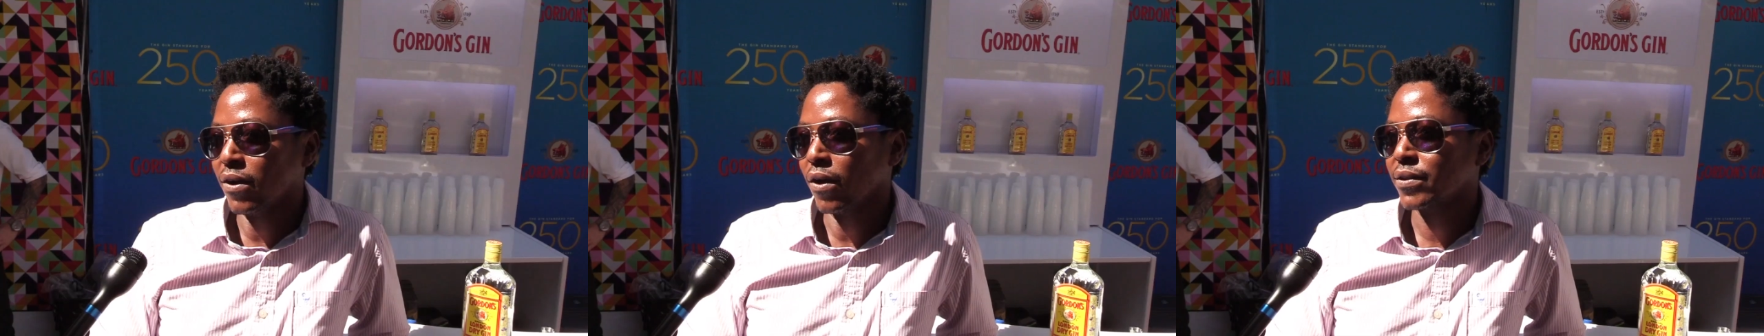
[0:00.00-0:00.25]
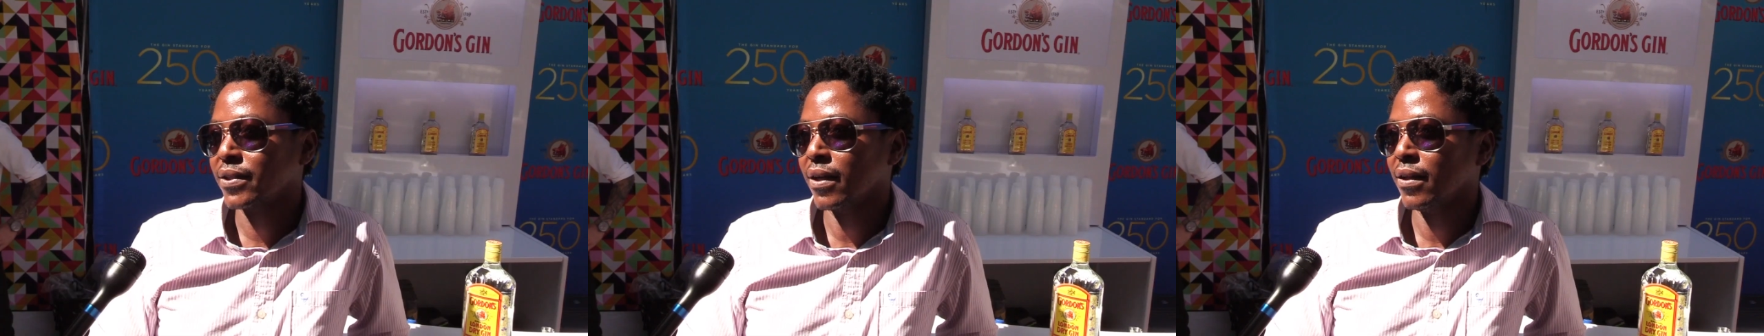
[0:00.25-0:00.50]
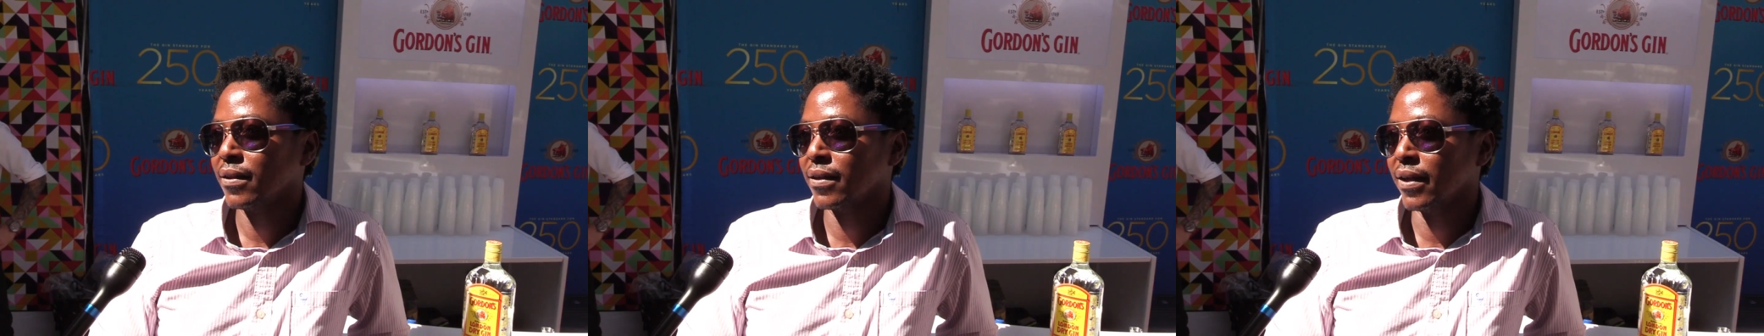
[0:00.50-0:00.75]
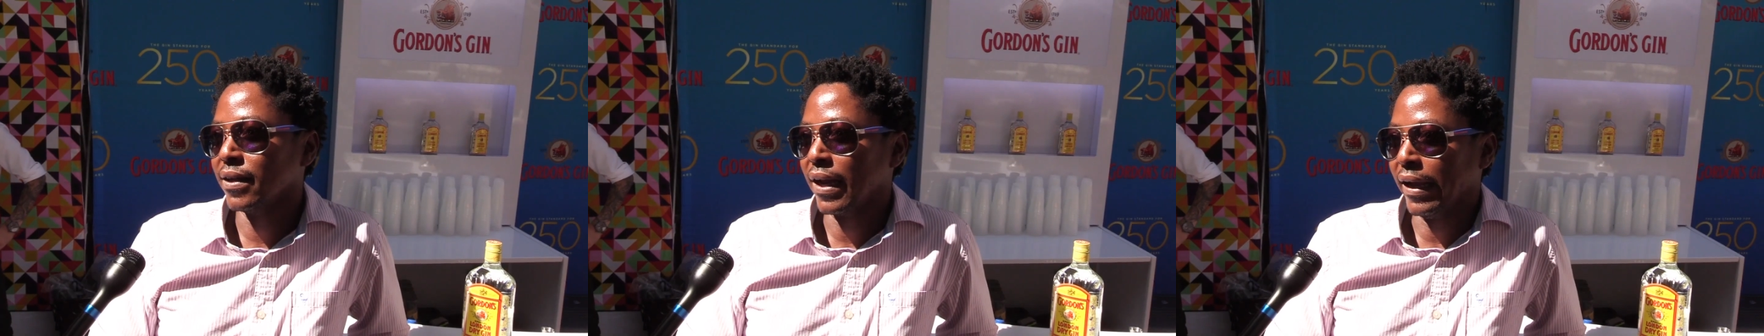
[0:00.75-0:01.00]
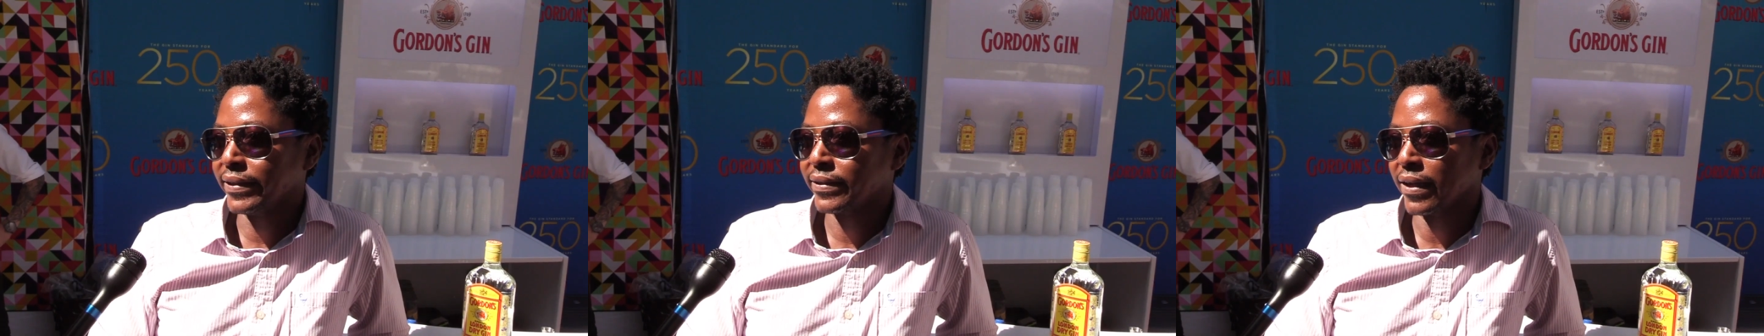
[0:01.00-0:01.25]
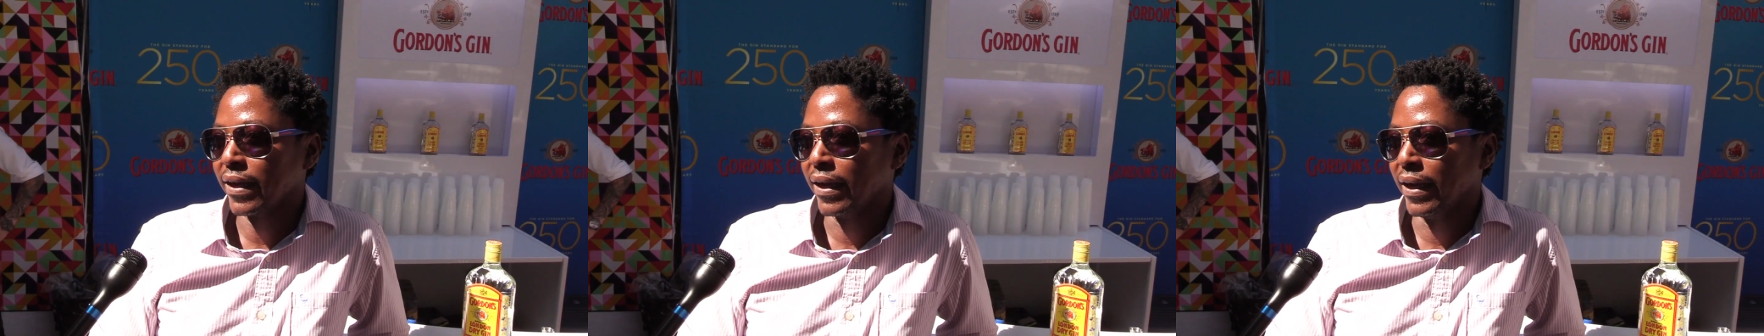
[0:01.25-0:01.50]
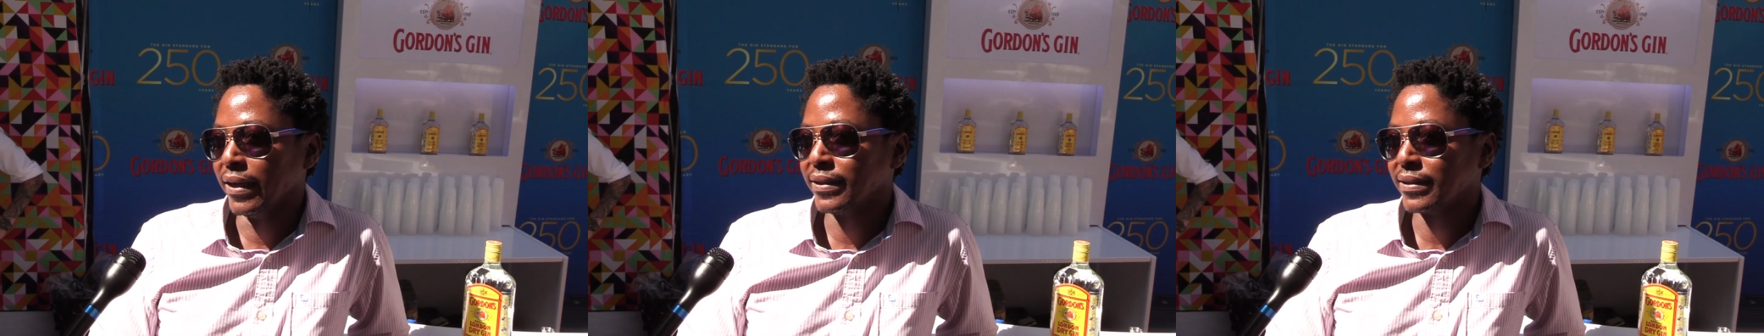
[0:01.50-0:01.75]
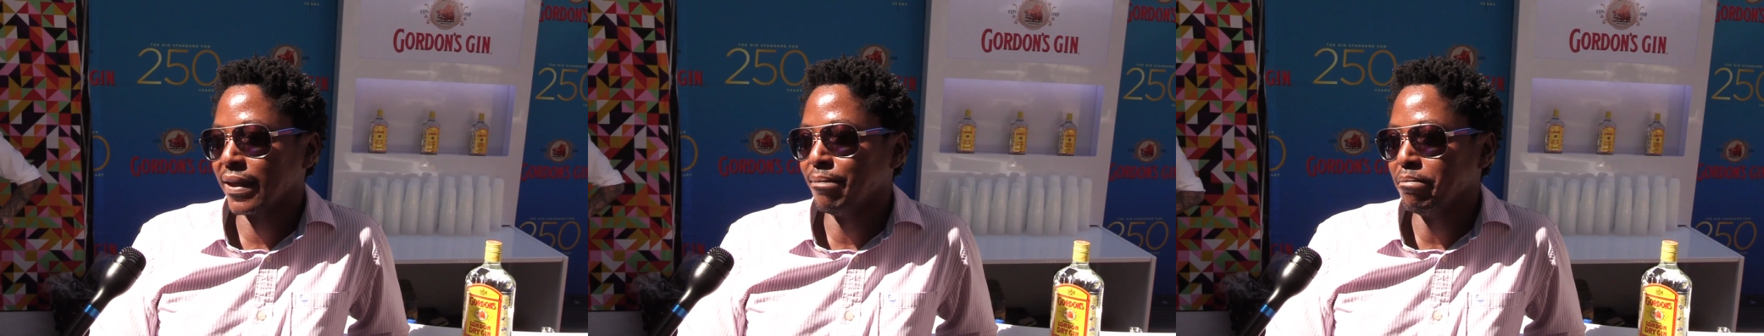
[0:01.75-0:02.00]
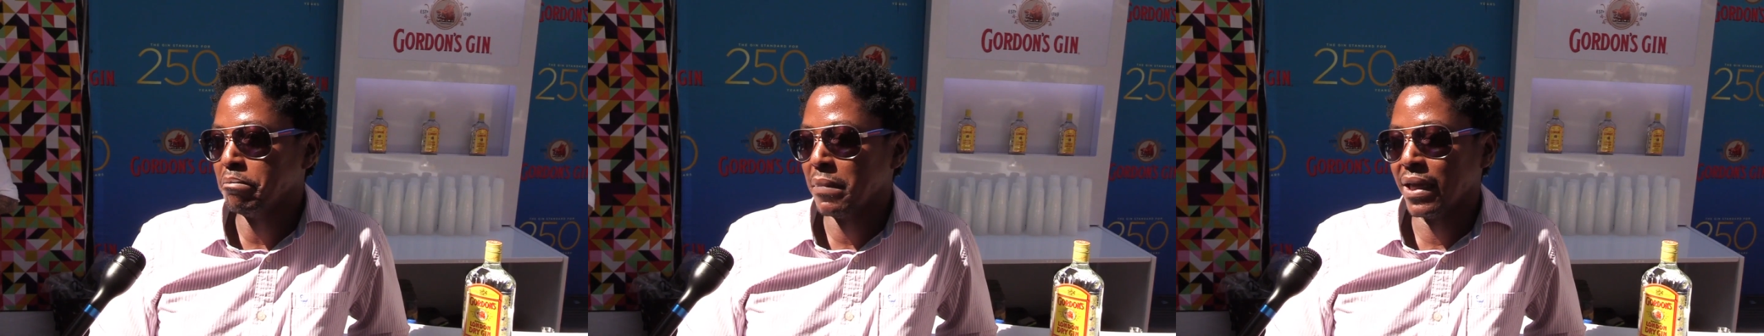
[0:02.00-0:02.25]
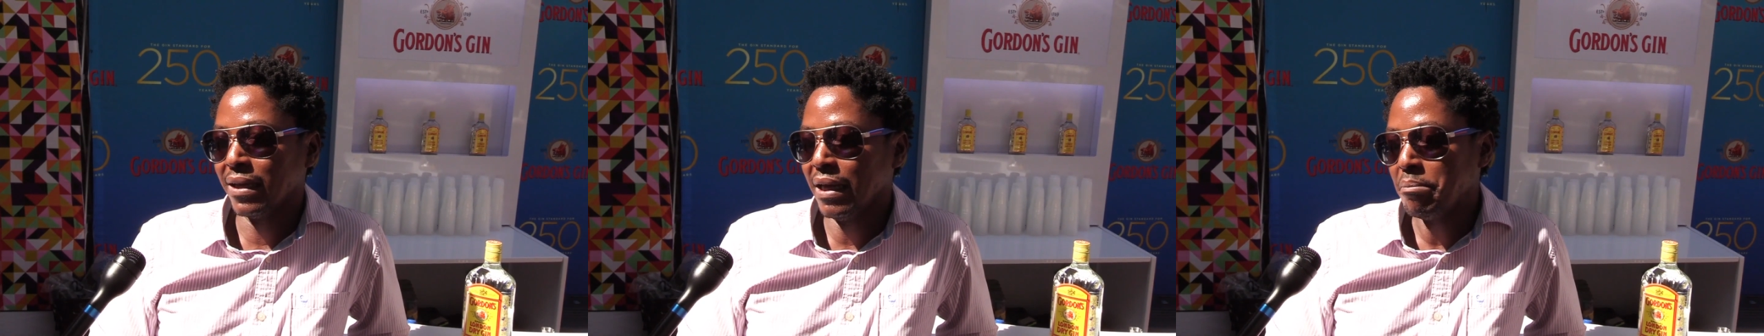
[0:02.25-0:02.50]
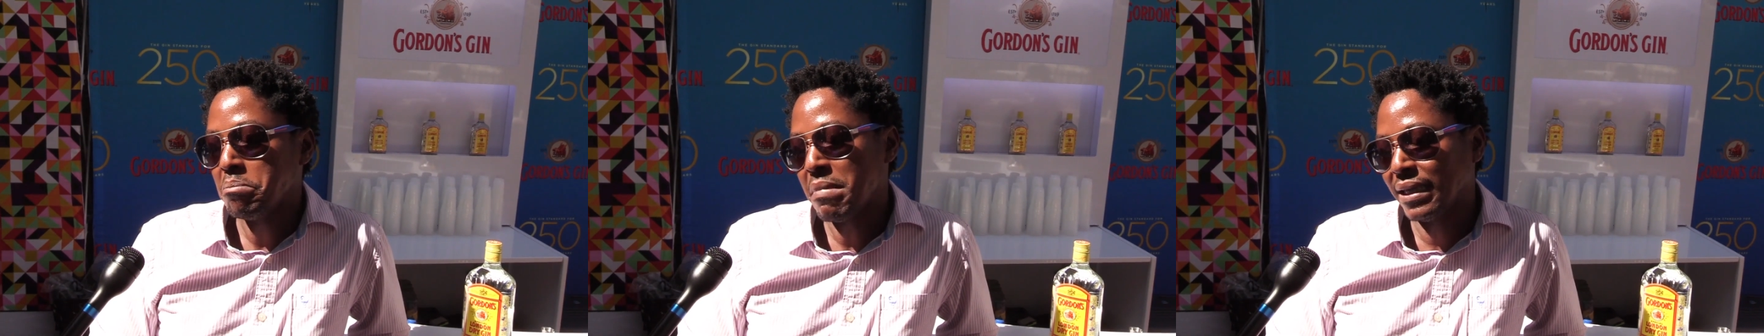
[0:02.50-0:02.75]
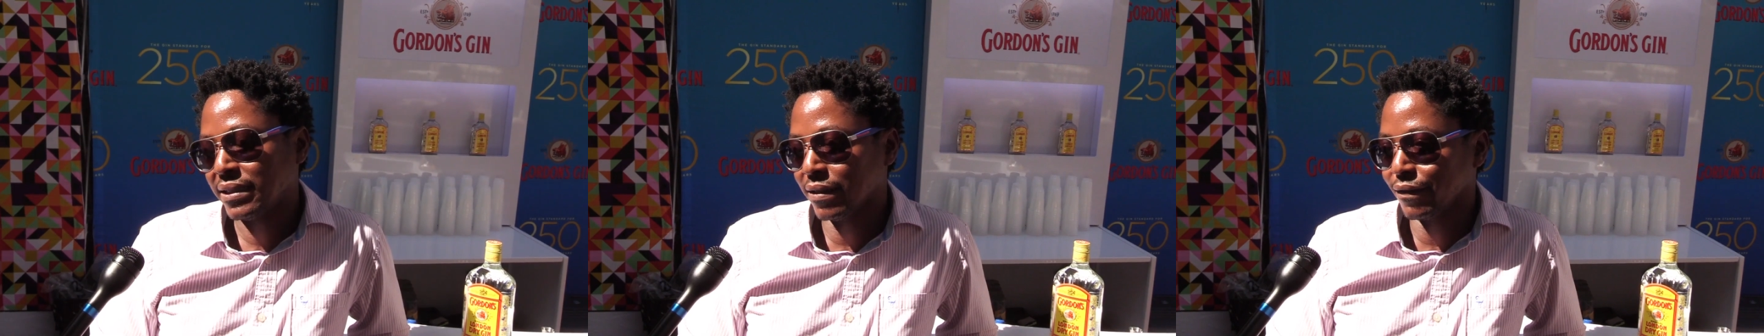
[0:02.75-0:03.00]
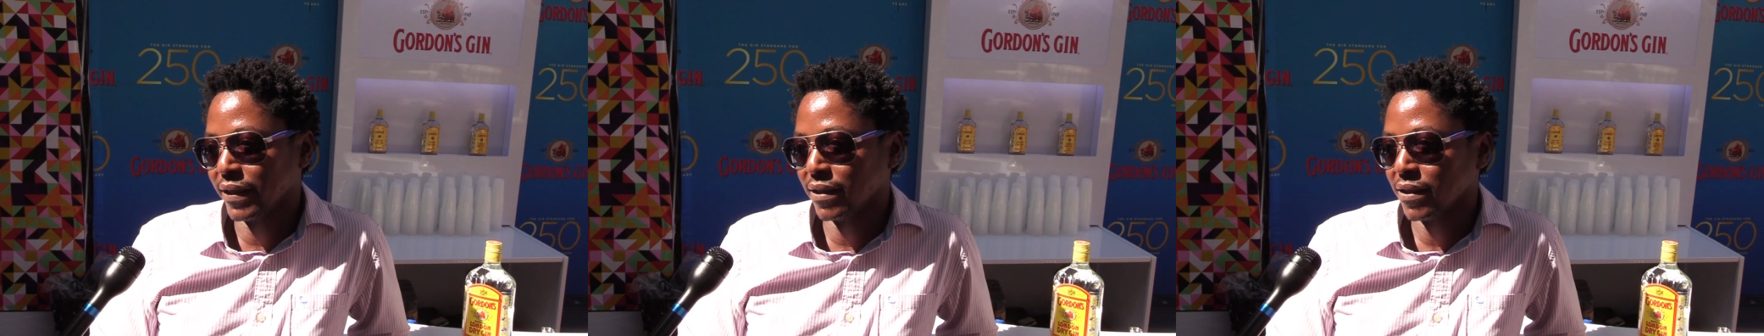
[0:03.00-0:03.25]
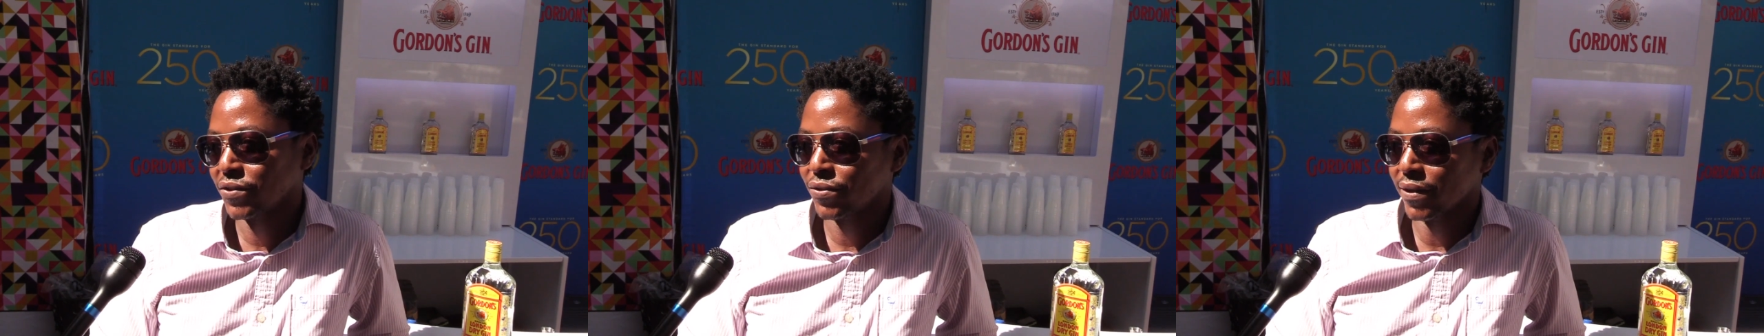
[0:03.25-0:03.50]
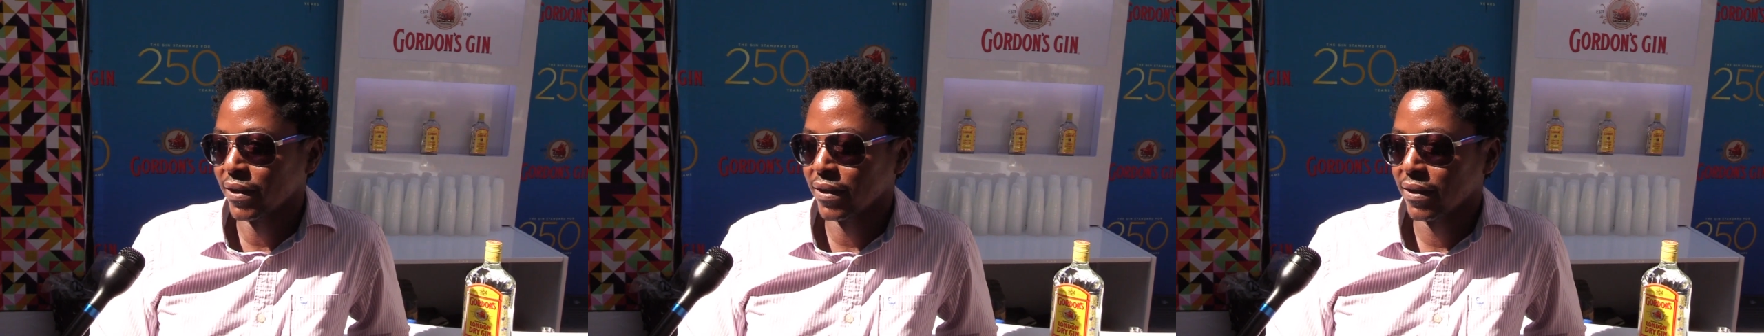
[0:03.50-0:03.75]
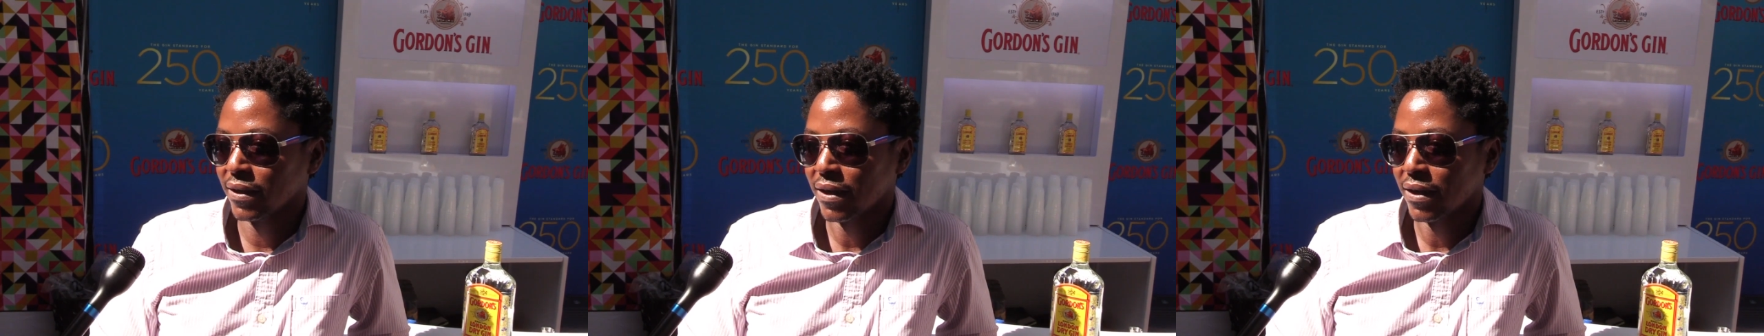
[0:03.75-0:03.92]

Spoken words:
Cocktail in SA is a massive industry.